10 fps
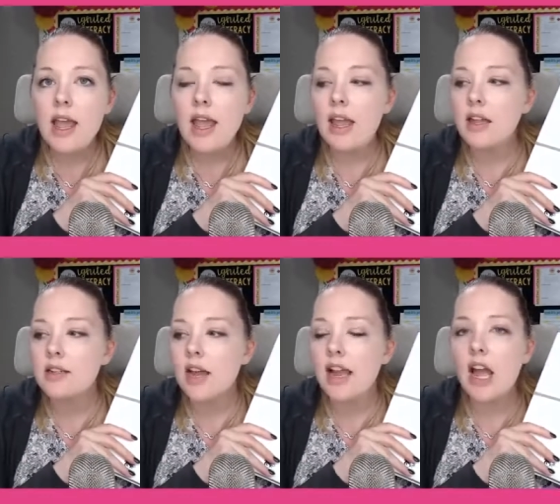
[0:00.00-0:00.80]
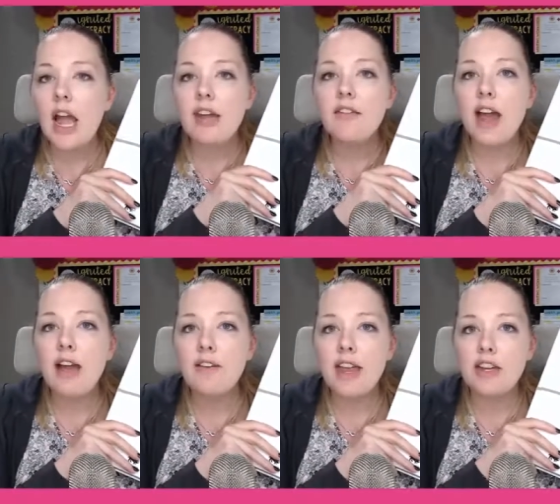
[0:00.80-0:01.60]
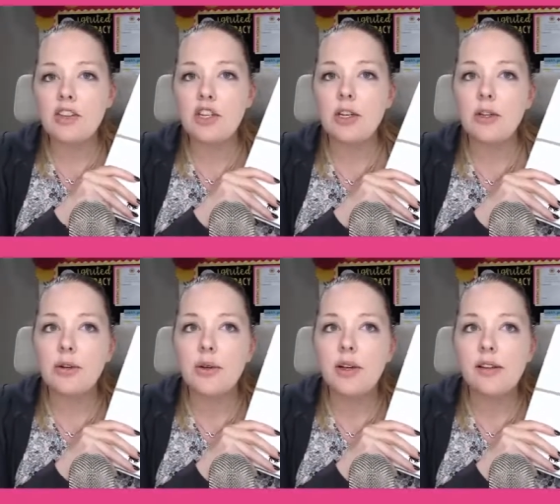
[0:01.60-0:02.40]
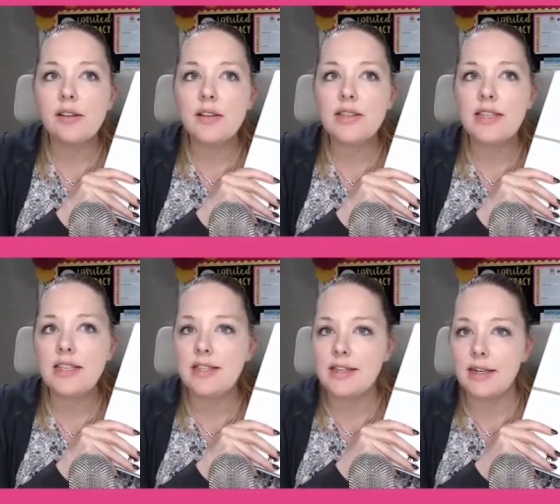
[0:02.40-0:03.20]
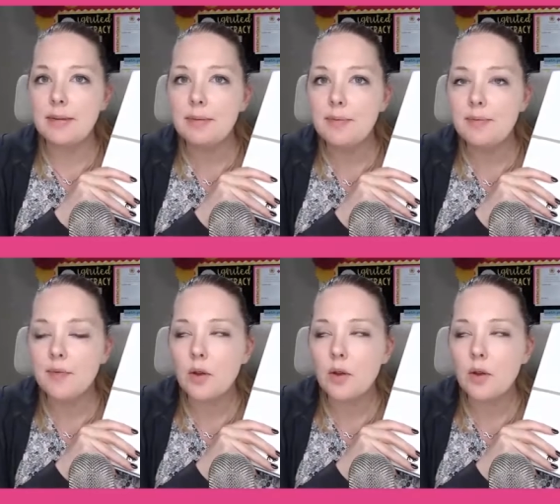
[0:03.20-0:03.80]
And I kind of have a two system,